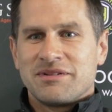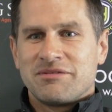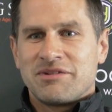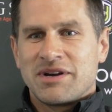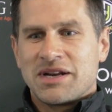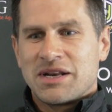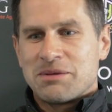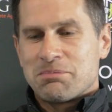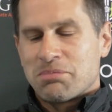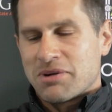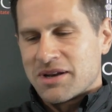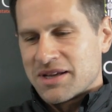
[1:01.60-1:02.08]

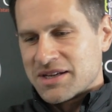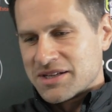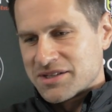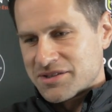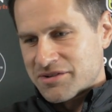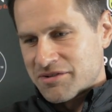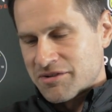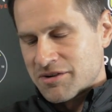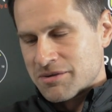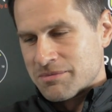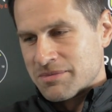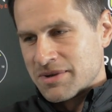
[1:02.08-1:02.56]
really
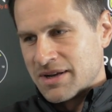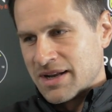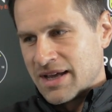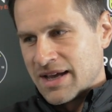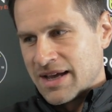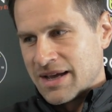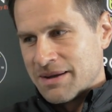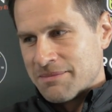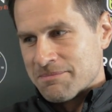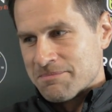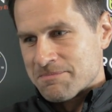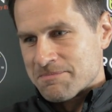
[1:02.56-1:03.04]
pleased for him.
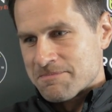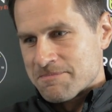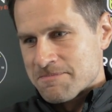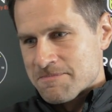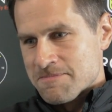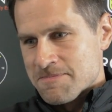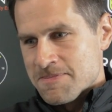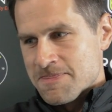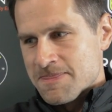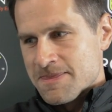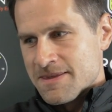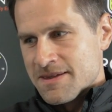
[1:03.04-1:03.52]
And
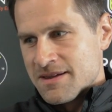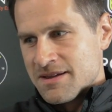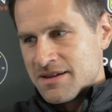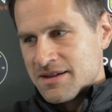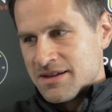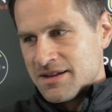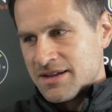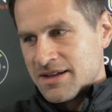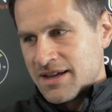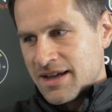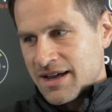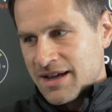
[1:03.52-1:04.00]

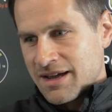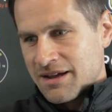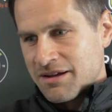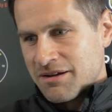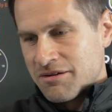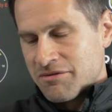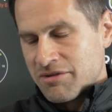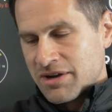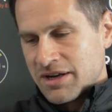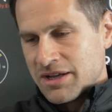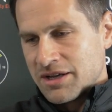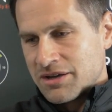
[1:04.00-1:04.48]

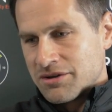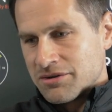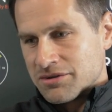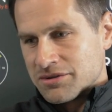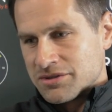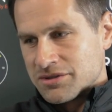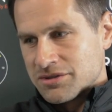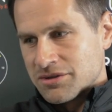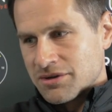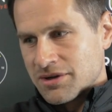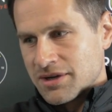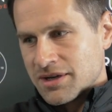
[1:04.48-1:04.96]
yeah, a really
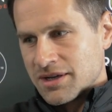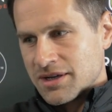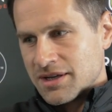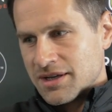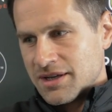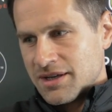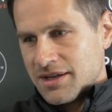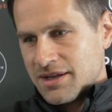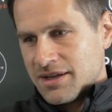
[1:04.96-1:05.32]
good sort of